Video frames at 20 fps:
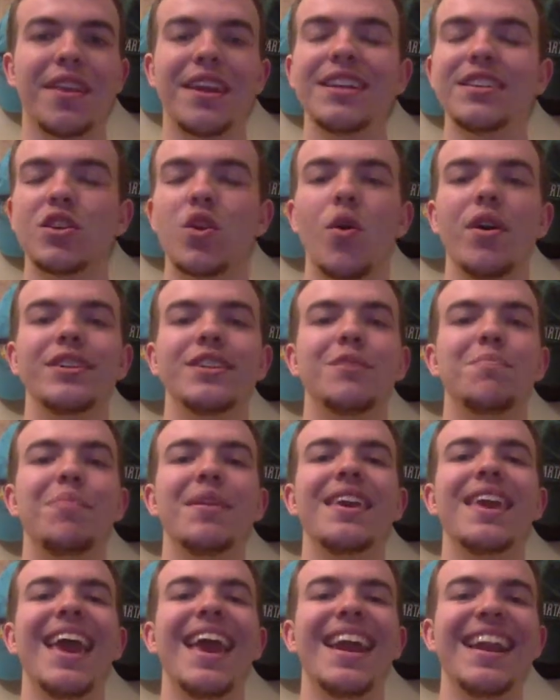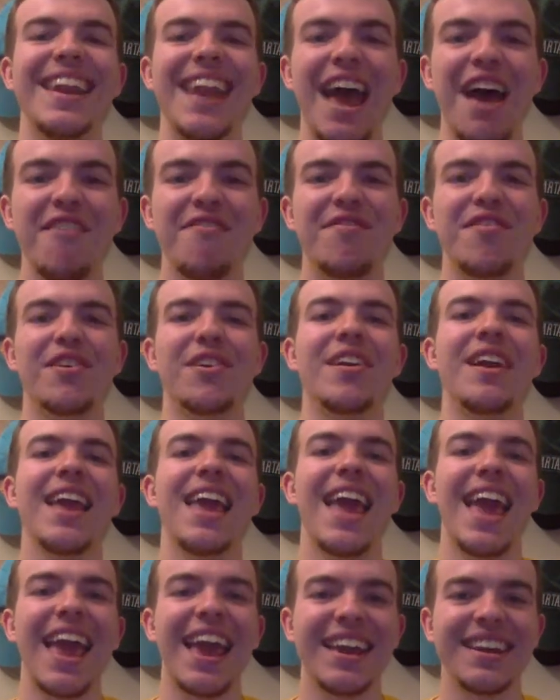And it's going to be a
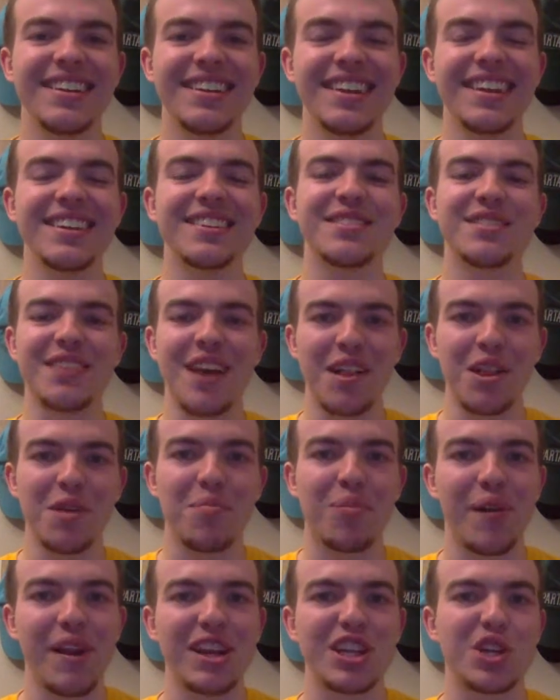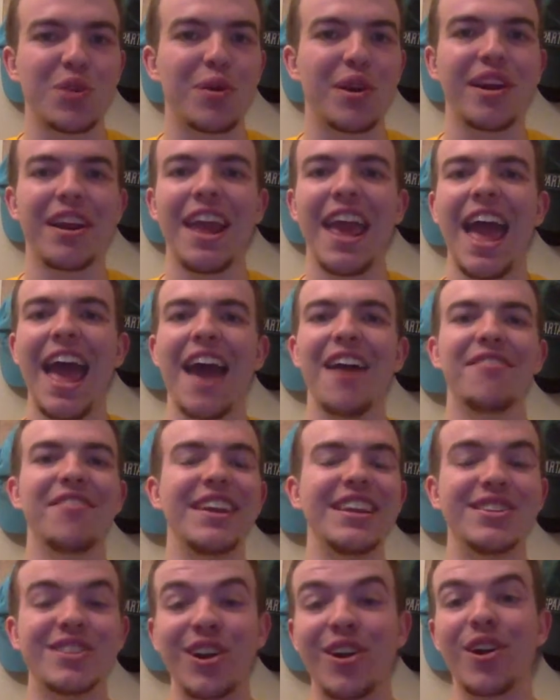never-ending celebration. We're going to have
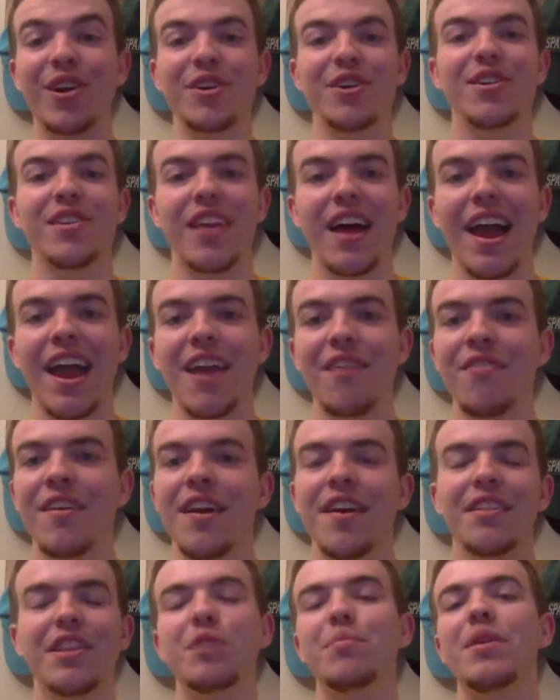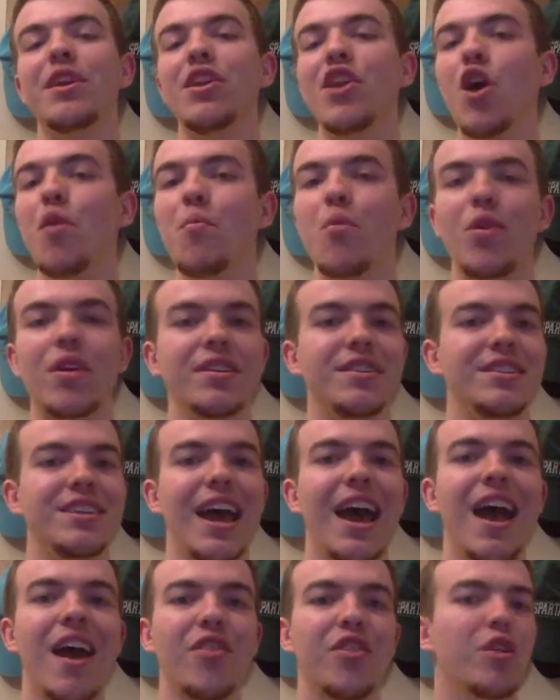eternal life. There'll be no more
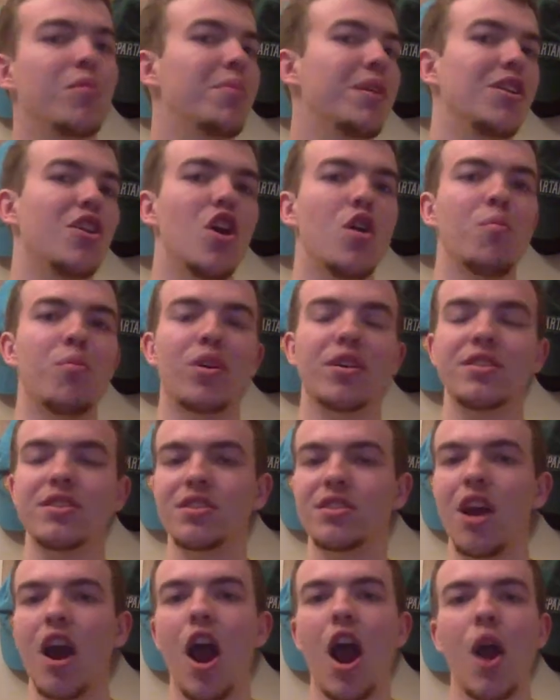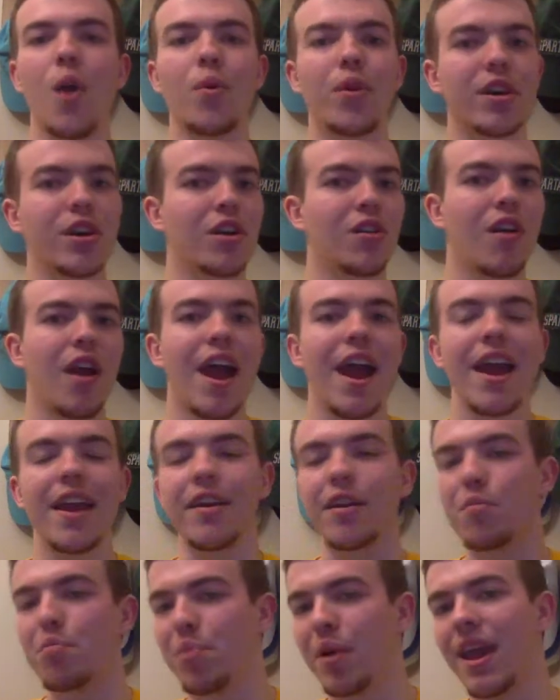death. There'll be no more sorrow or crying
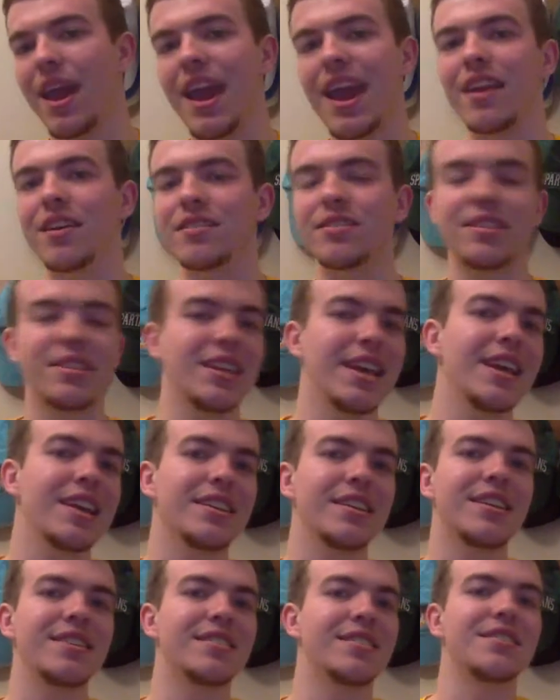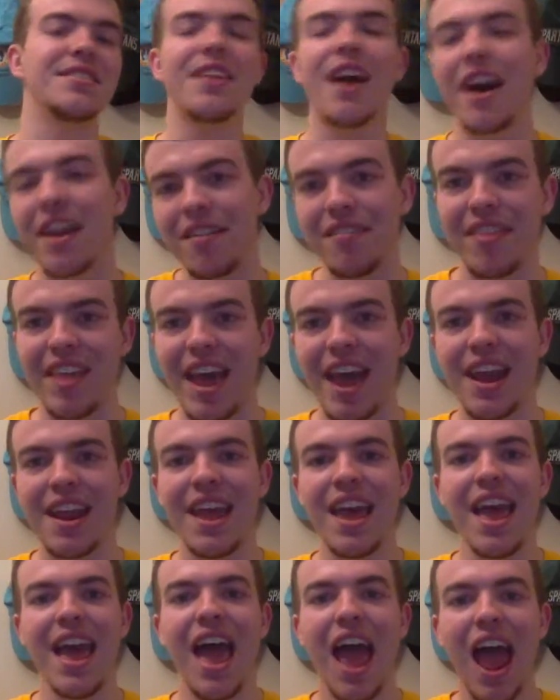or pain or sickness. None of that.
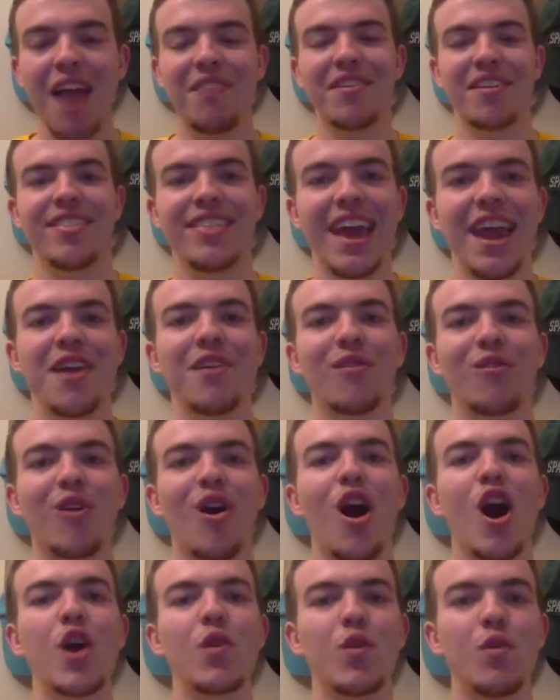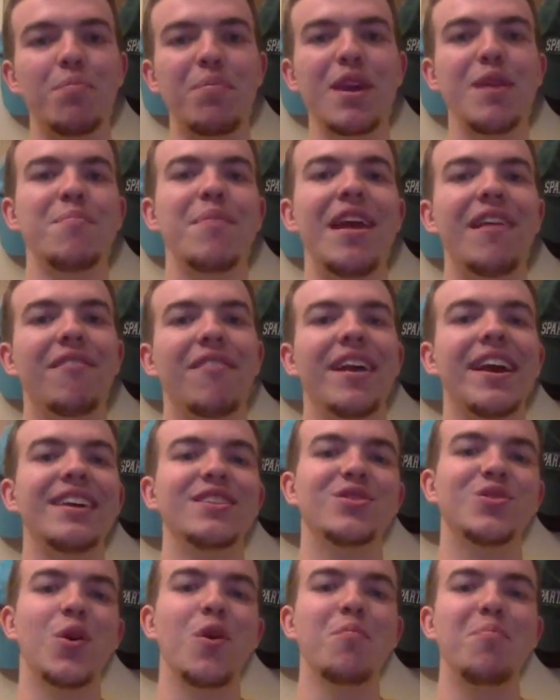Everything wrong will be made right.
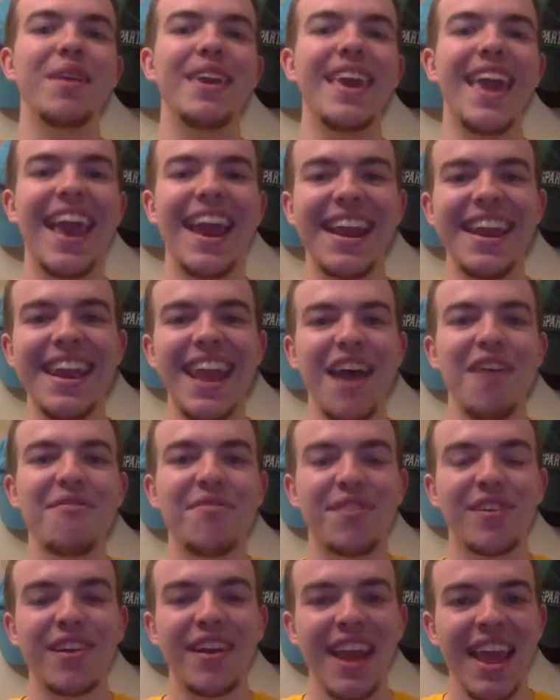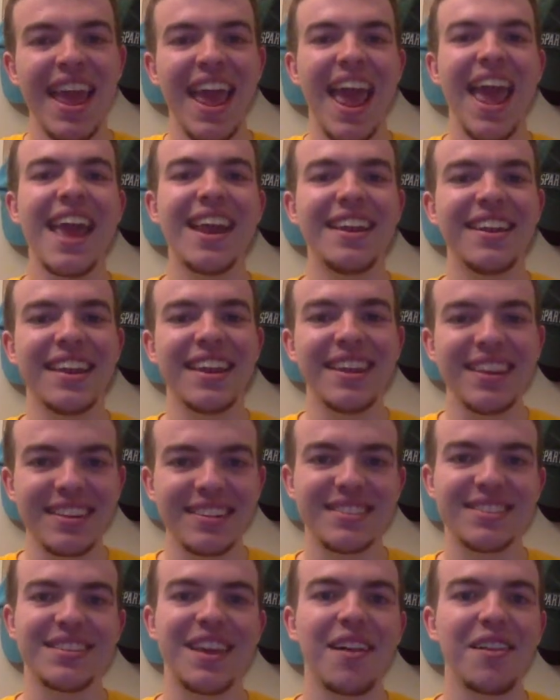So it'll be a never-ending
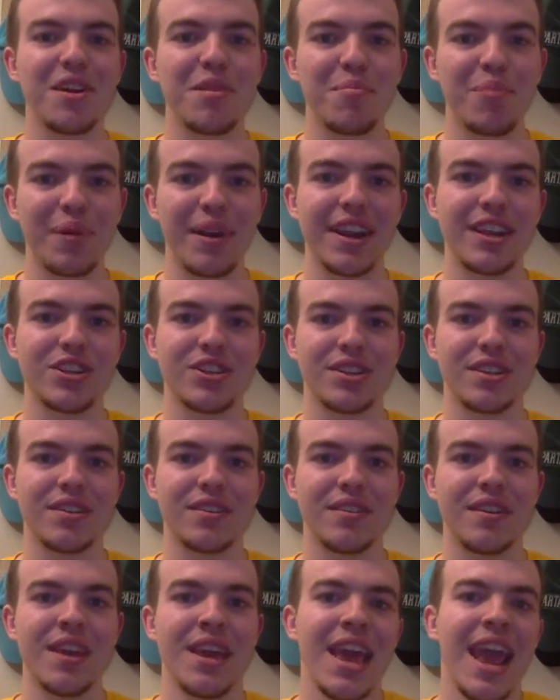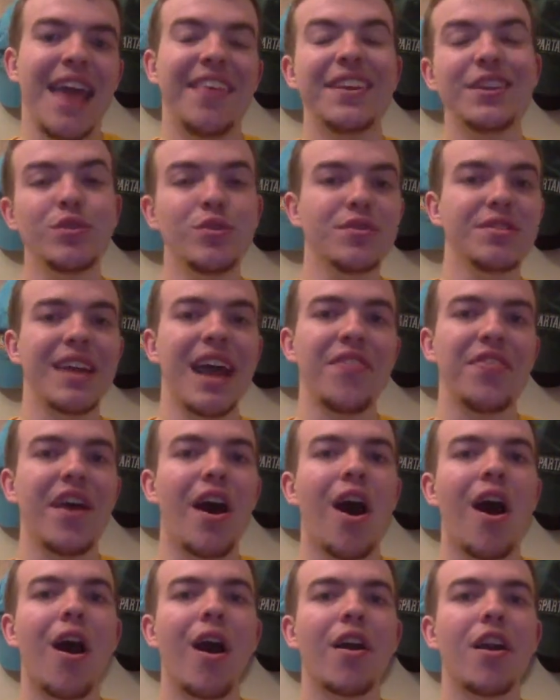celebration. And this was at the
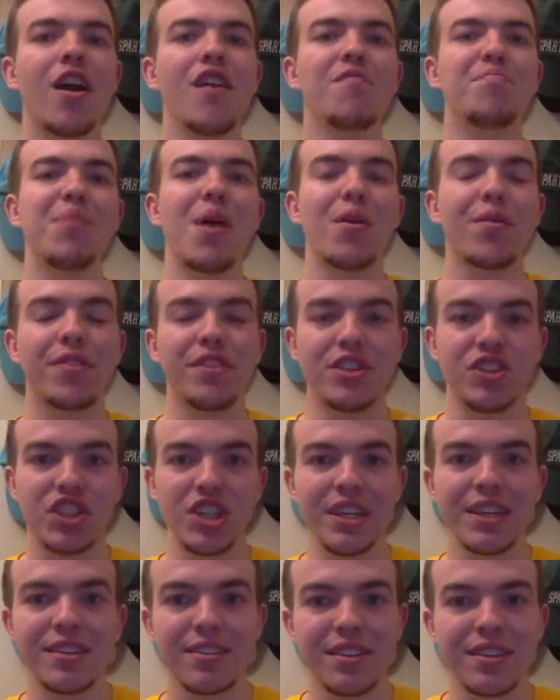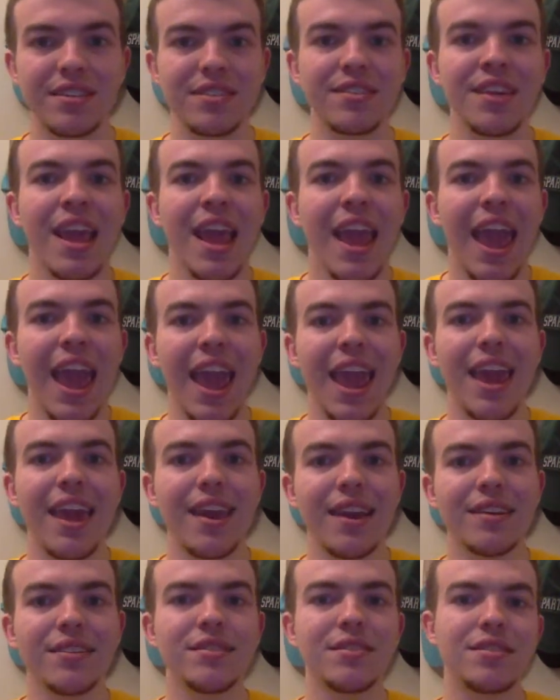heart of both Jesus
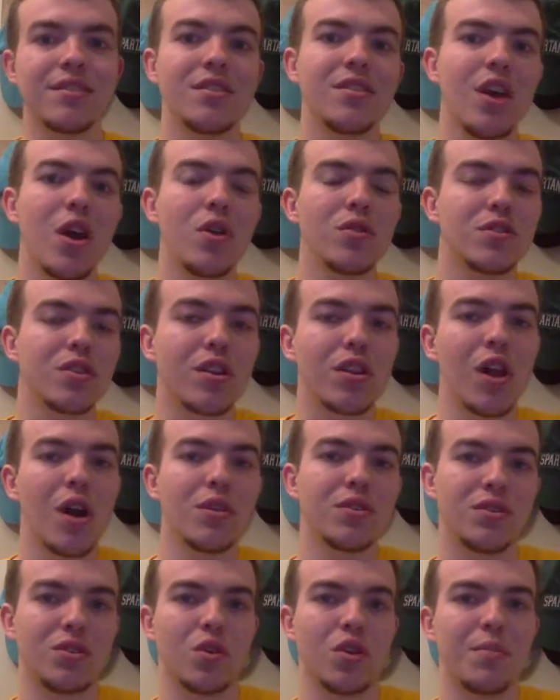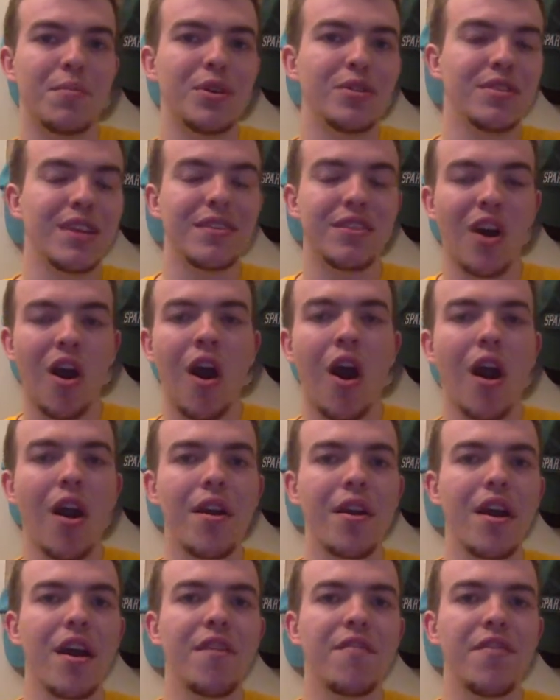and those close to him. It was at the
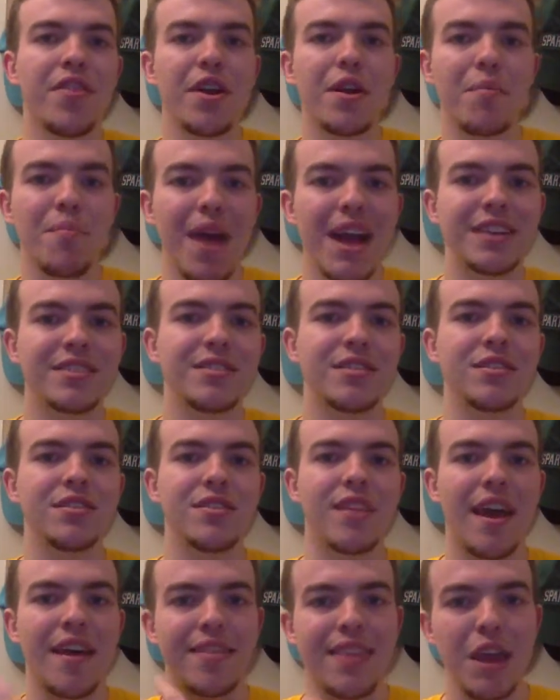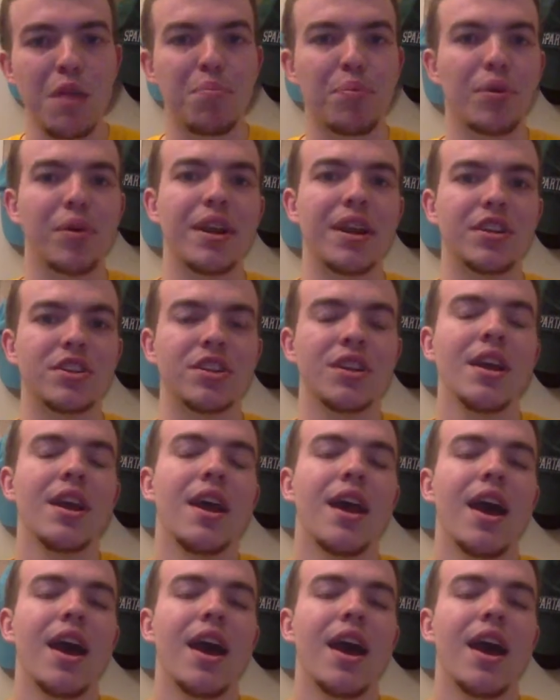heart of their message that they preached.